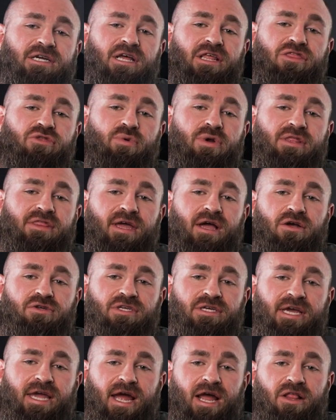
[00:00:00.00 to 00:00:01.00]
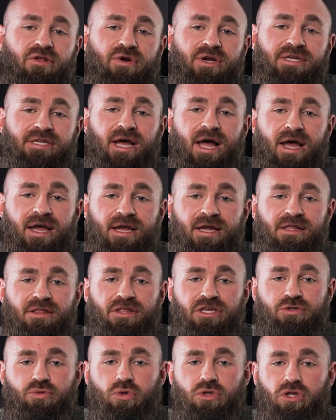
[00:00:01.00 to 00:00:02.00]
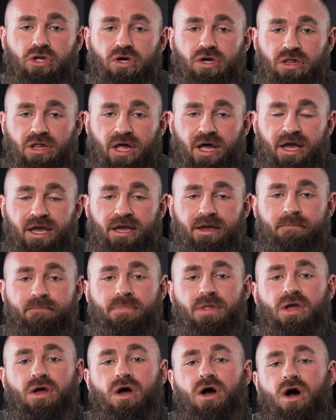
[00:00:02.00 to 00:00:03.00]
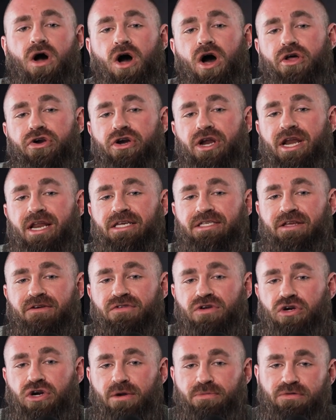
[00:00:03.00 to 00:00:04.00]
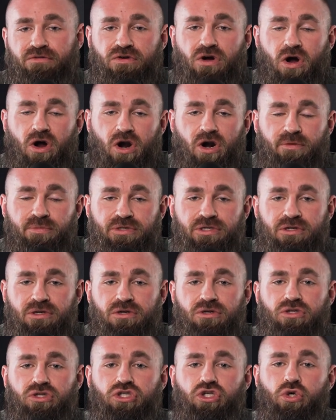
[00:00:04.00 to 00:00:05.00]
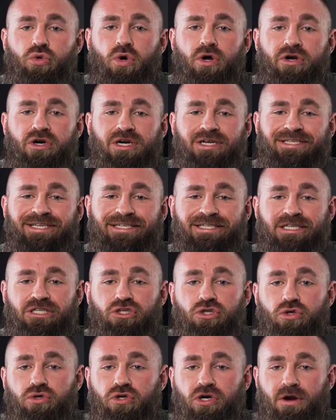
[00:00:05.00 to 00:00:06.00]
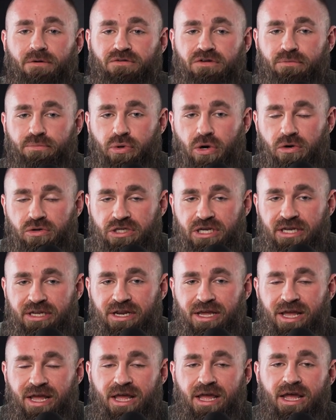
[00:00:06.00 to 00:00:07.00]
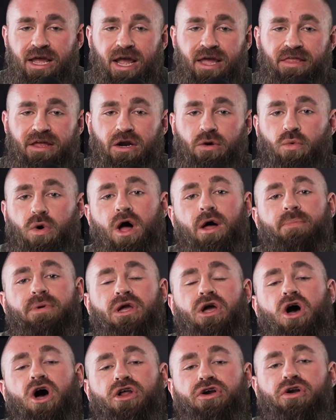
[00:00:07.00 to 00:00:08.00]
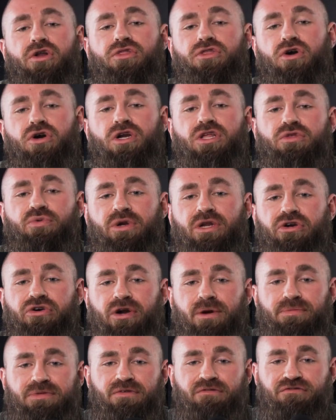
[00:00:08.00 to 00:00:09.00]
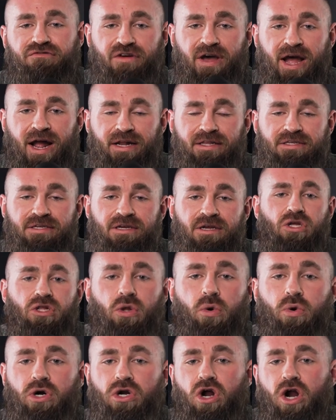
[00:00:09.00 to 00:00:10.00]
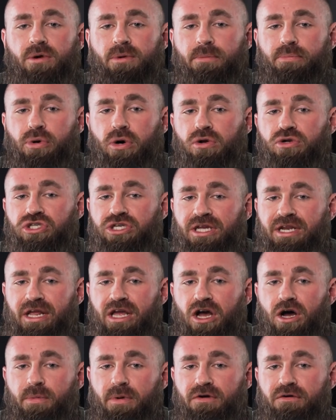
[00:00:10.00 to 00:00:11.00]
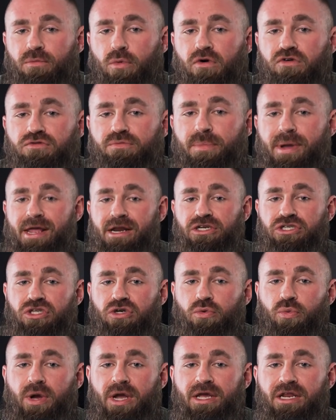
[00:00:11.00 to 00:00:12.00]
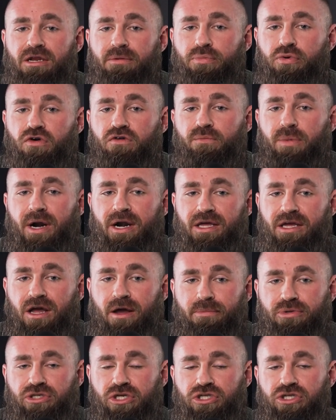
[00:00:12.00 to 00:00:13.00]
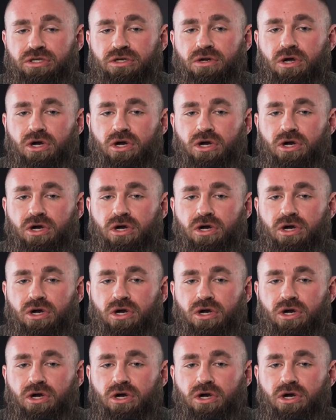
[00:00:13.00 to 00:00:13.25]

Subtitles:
on that 3,000 calorie diet, this would look like 187 grams of carbs, 262 grams of protein, and then a whopping 133 grams of fat. The lower carb approach can help endomorphs manage their weight and improve body composition